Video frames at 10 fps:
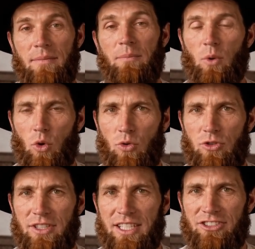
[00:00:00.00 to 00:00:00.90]

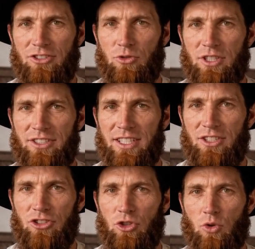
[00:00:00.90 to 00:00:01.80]
Mold needs 3
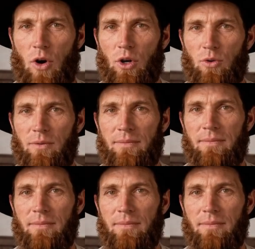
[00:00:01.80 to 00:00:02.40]
things to grow: